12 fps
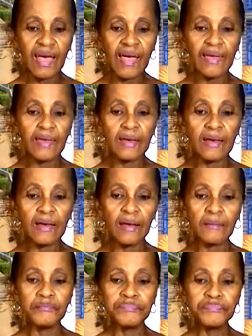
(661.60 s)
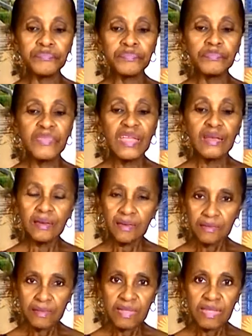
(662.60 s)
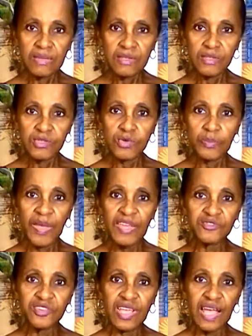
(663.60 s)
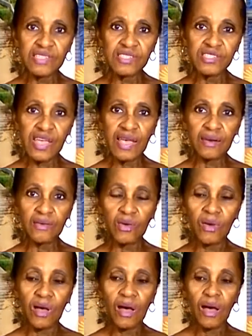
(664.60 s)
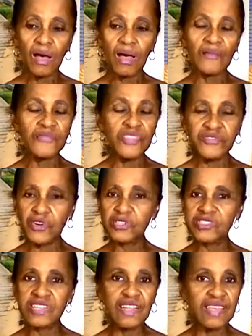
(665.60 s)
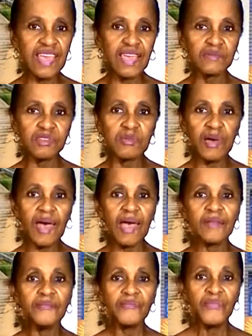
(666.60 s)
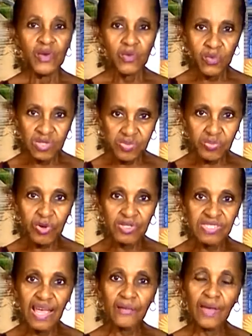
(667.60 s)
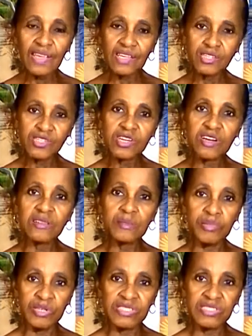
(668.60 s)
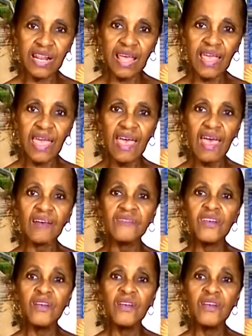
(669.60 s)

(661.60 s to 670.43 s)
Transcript: I do a Patreon channel, the first thing that came to mind was books, how I can share the books that I have